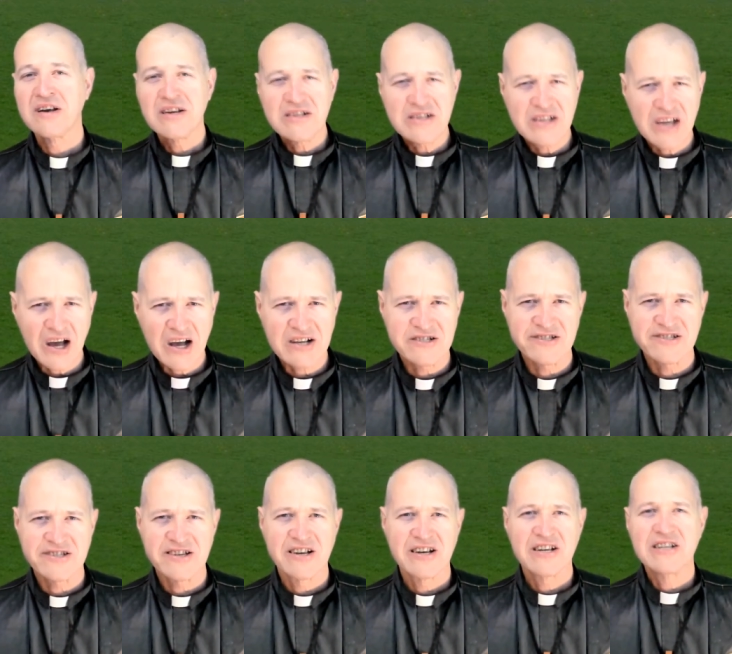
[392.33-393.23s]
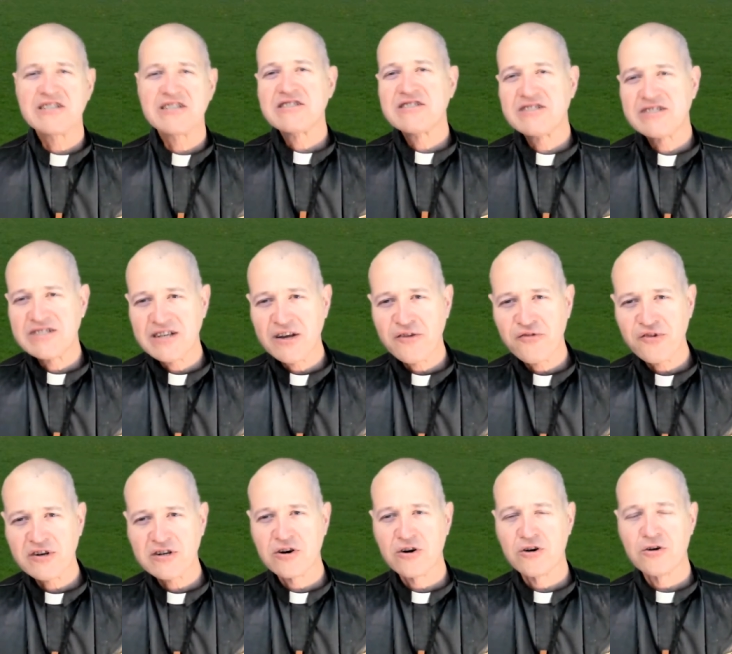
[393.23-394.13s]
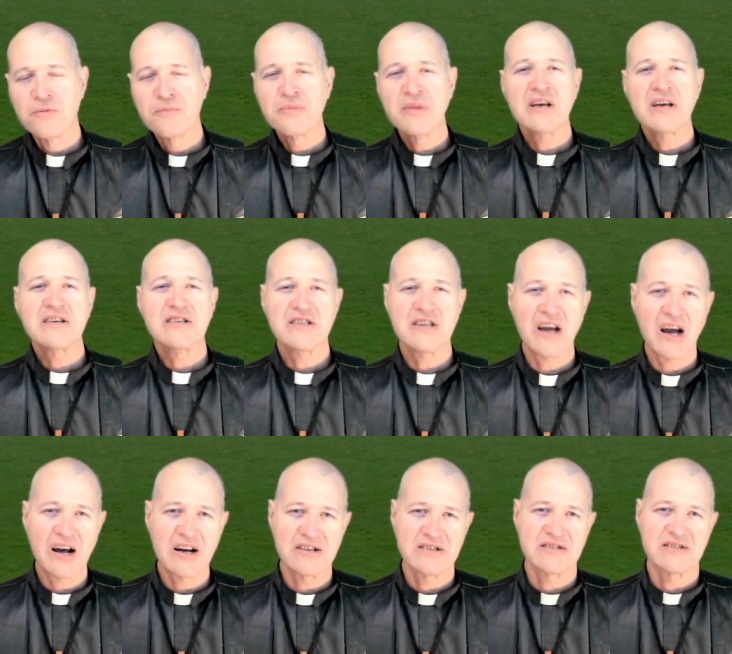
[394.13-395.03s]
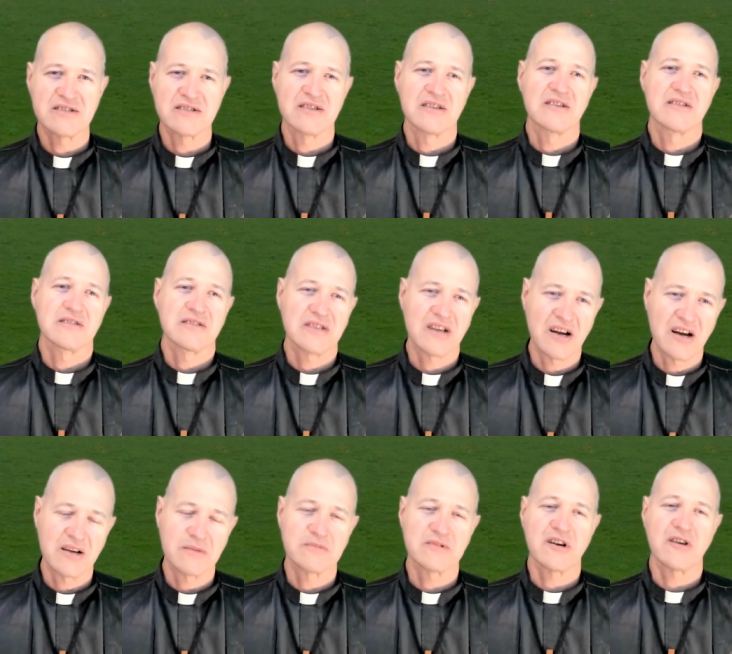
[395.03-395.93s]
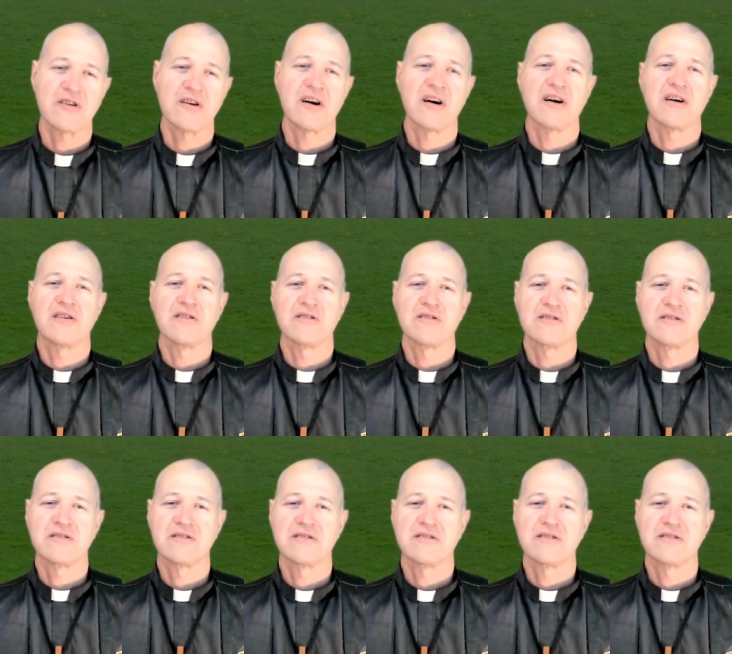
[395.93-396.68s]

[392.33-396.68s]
Yes, it's difficult. Yes, times are hard.